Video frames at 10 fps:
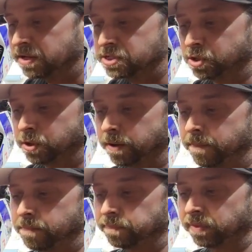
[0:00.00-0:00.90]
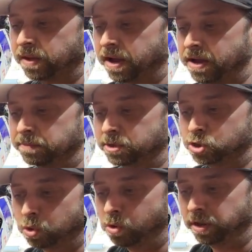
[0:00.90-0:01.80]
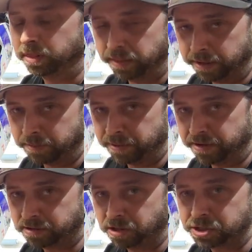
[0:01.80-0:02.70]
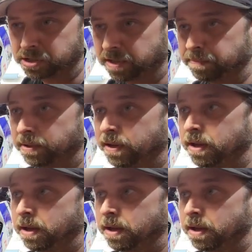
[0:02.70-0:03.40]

So I am controlling a little bit of clutch slip,